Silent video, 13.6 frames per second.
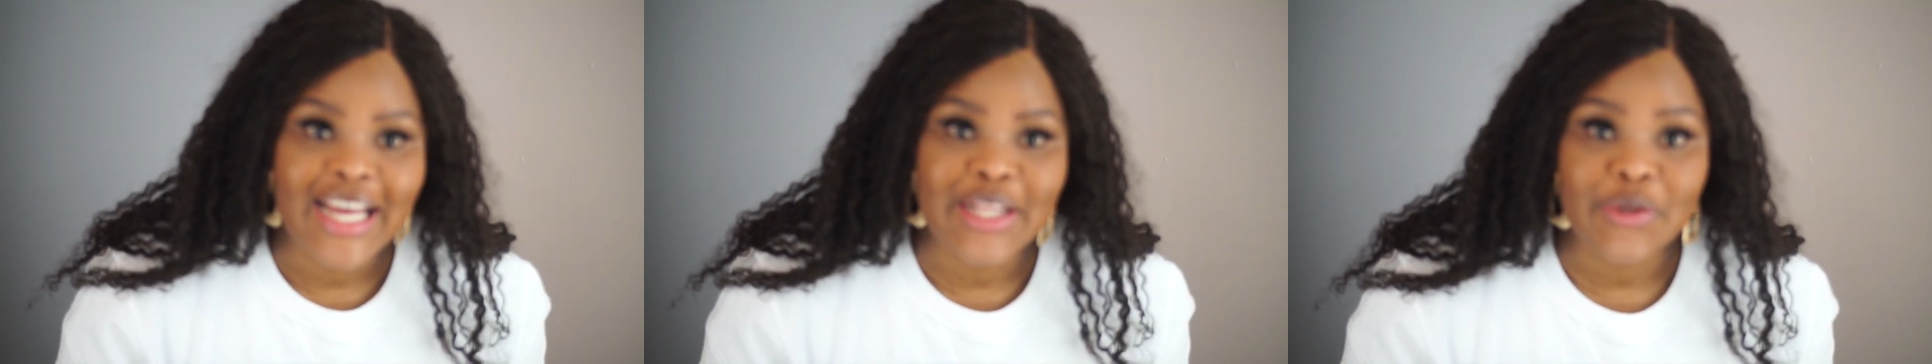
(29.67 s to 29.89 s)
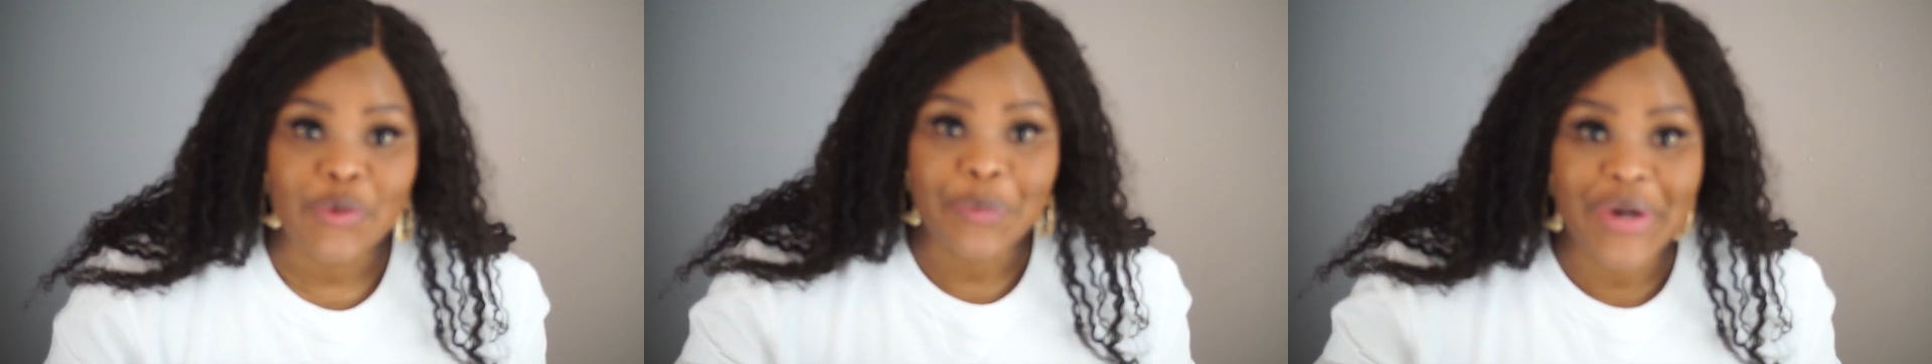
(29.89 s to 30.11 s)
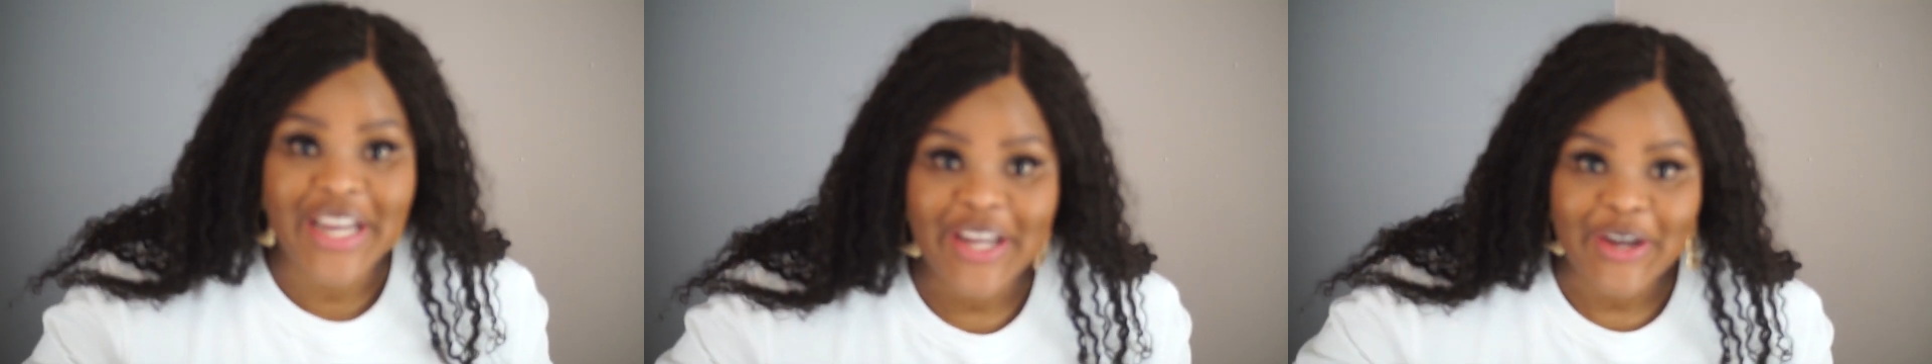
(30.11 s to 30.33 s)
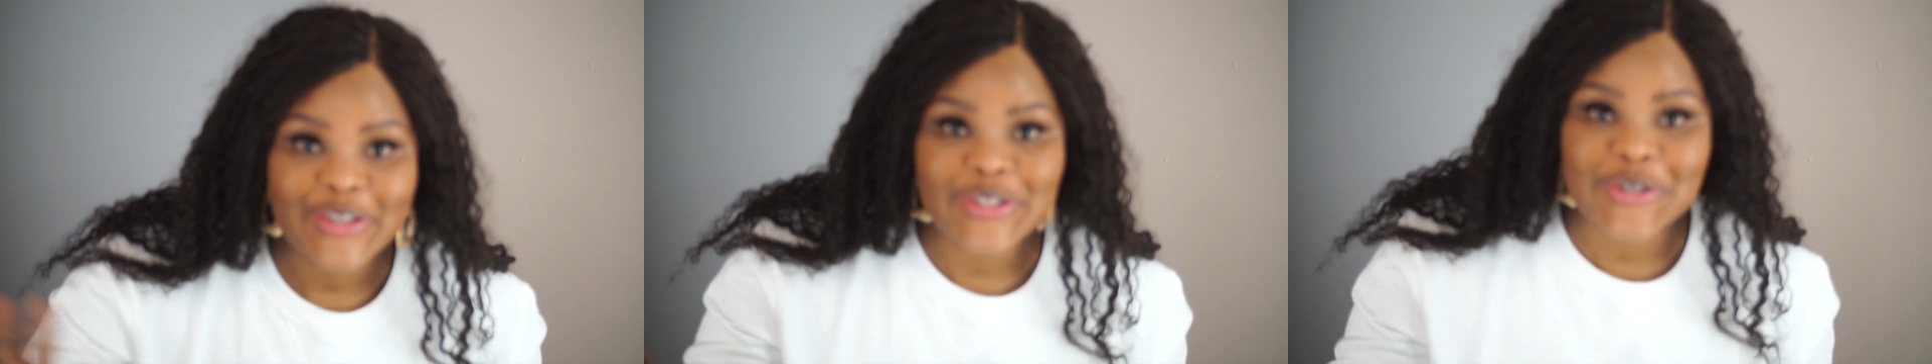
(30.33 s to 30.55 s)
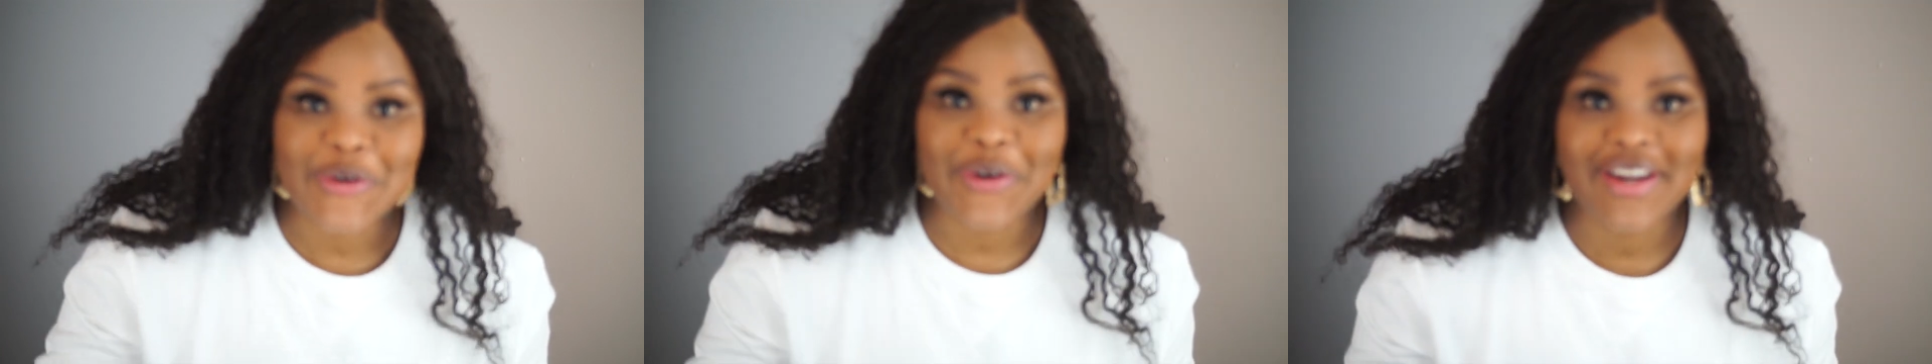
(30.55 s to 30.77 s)
a little prank
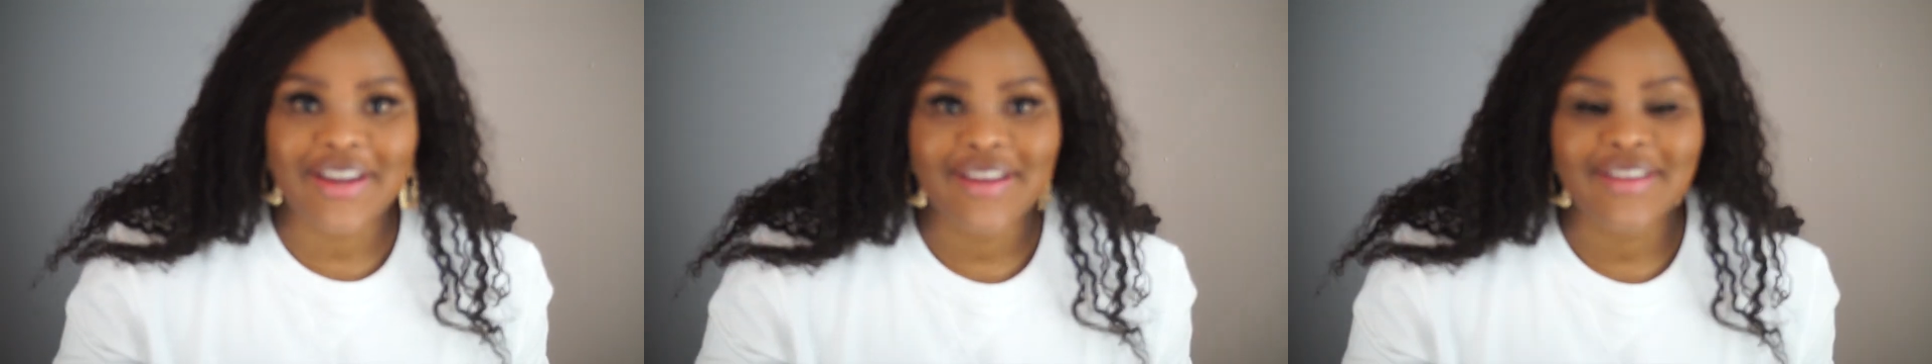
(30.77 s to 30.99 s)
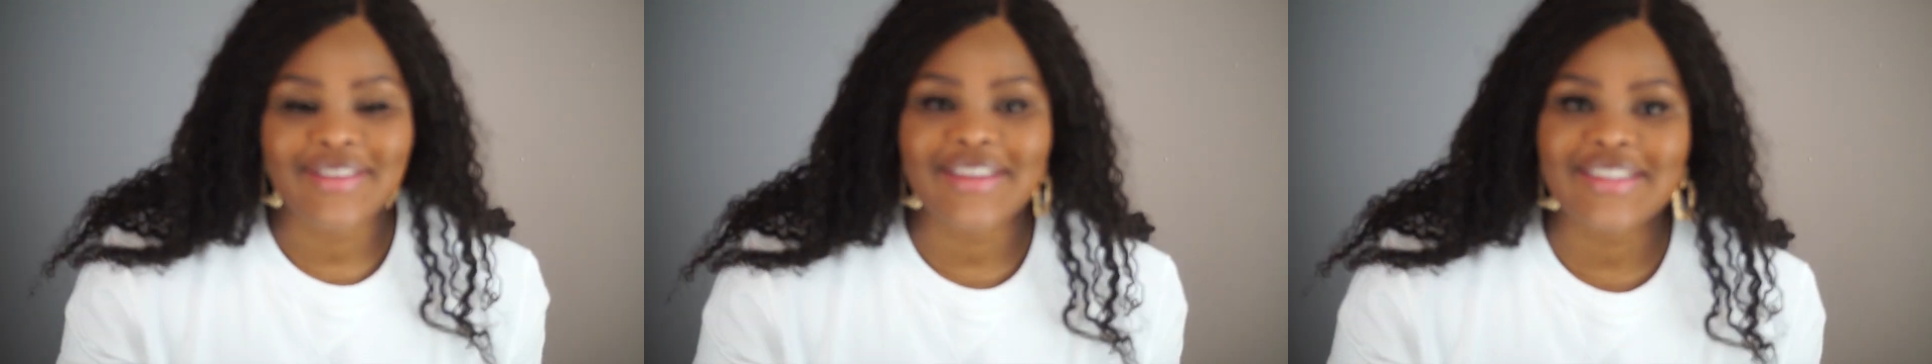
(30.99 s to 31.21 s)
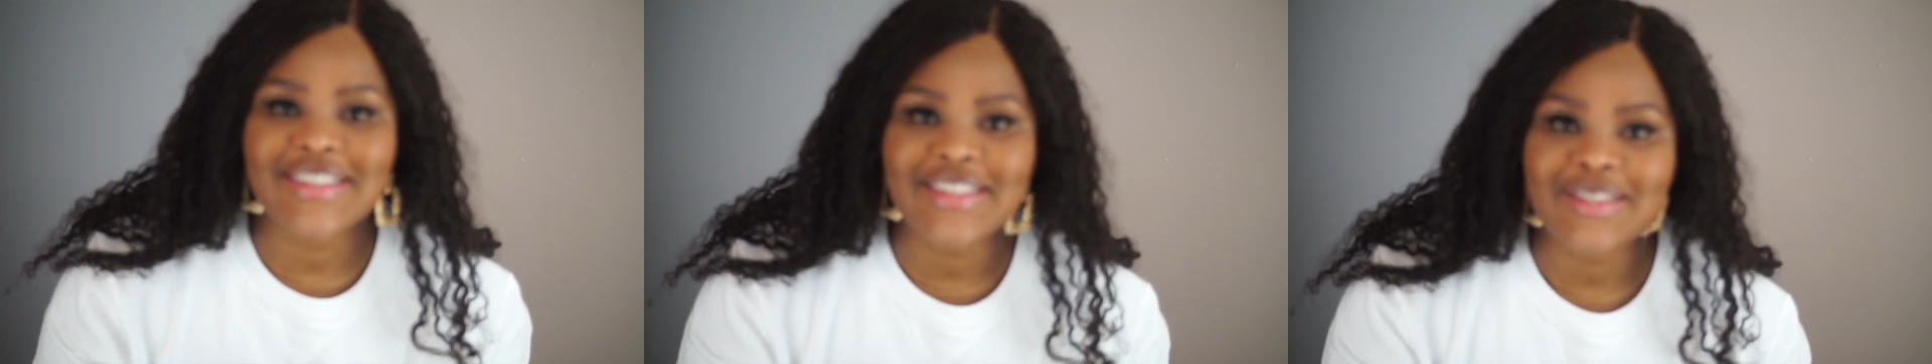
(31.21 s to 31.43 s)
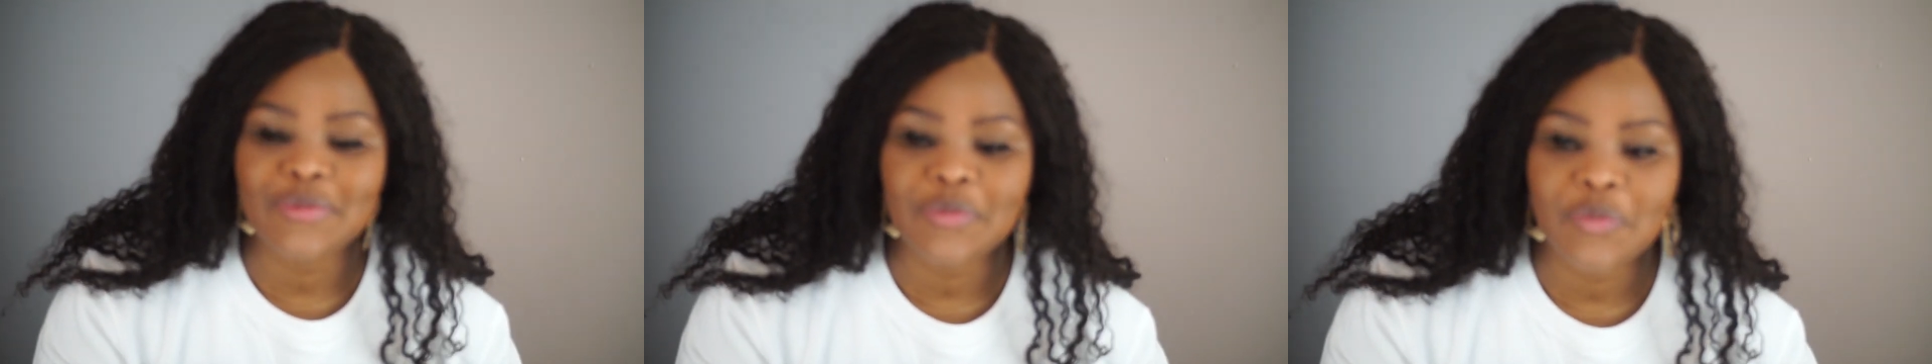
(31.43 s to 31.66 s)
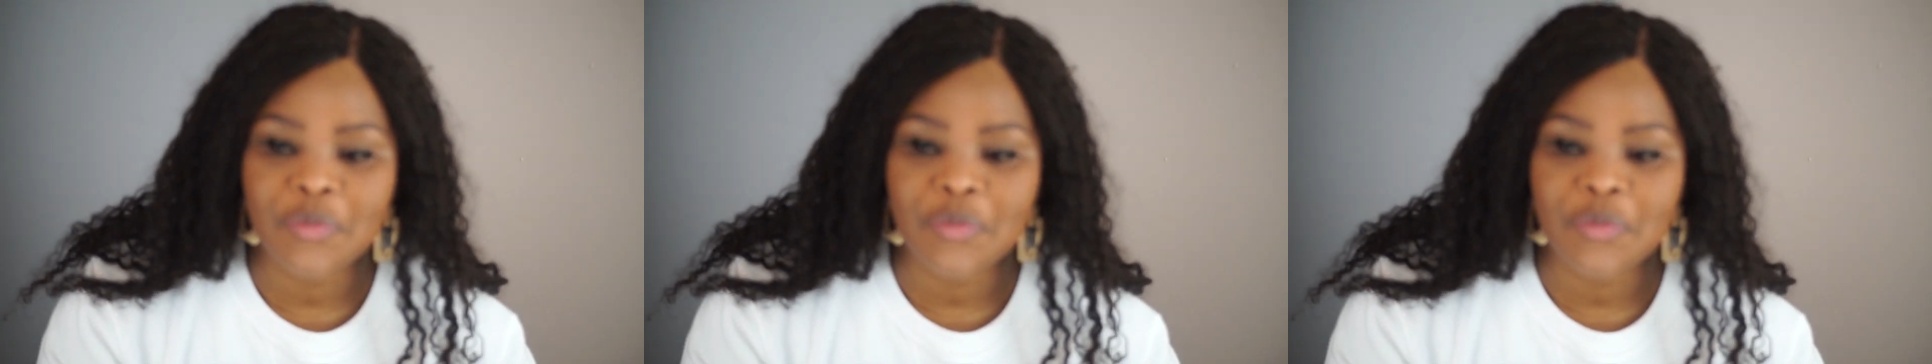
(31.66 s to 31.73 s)
on Jory. This is,